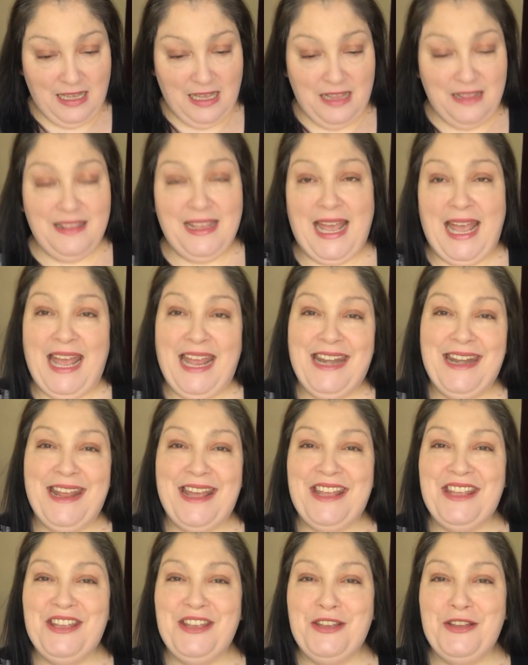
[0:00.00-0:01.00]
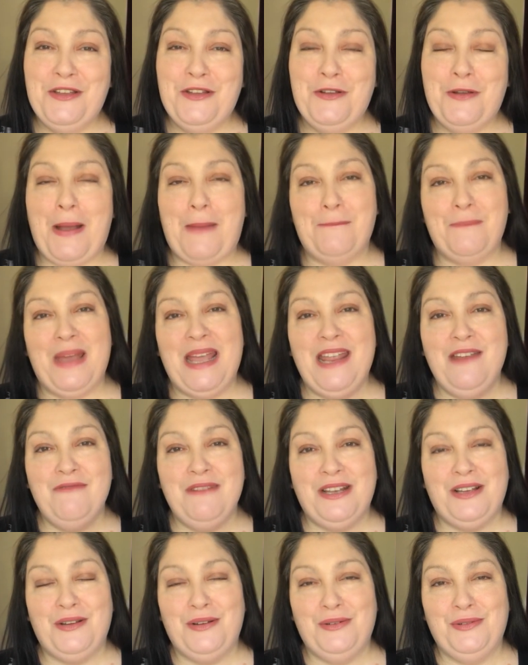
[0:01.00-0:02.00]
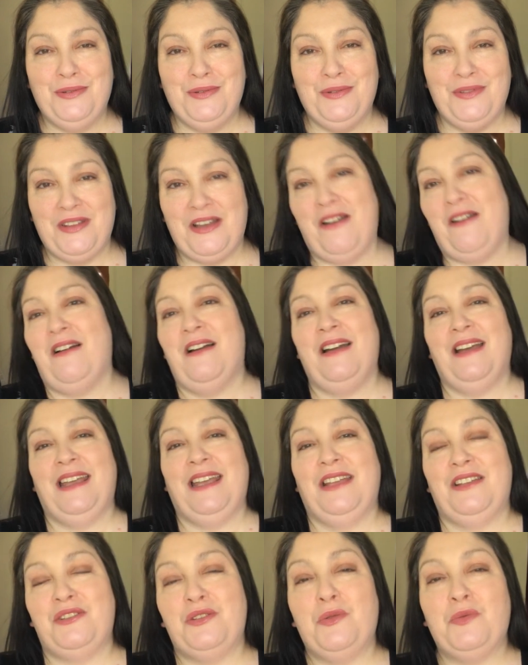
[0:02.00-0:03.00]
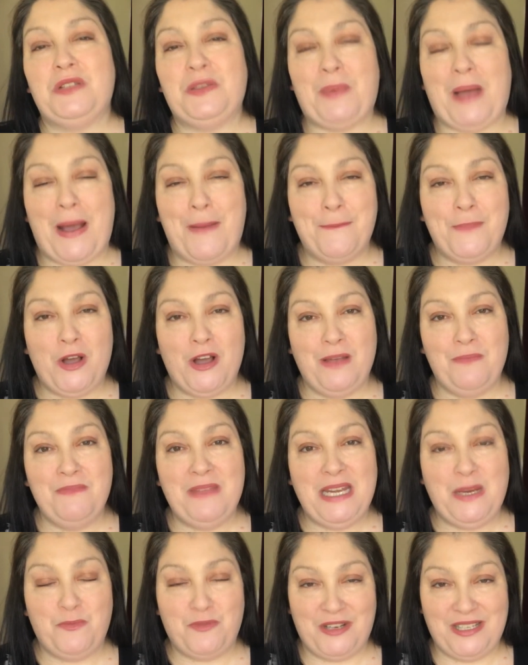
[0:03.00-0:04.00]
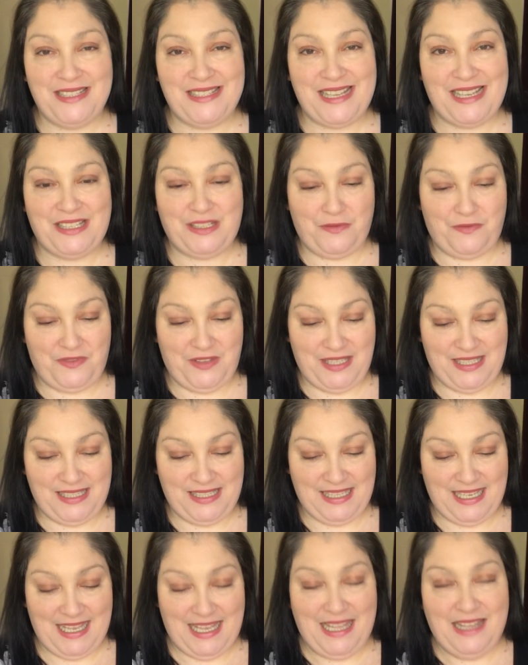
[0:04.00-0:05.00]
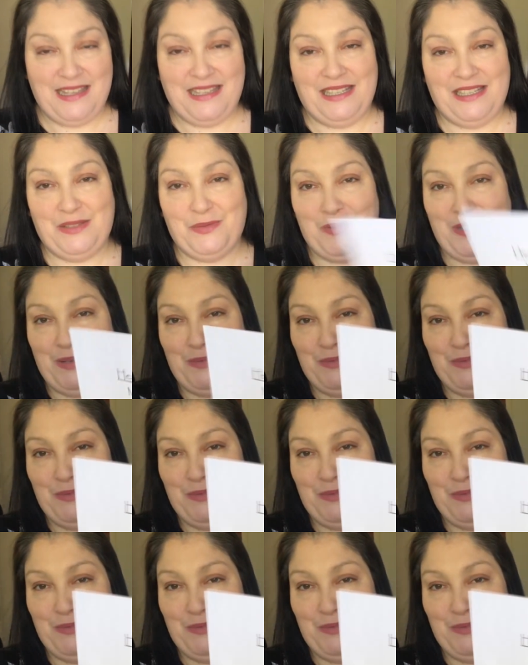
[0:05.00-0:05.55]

Then you may recall that I talked about my mini Princess of the Sea. This is what it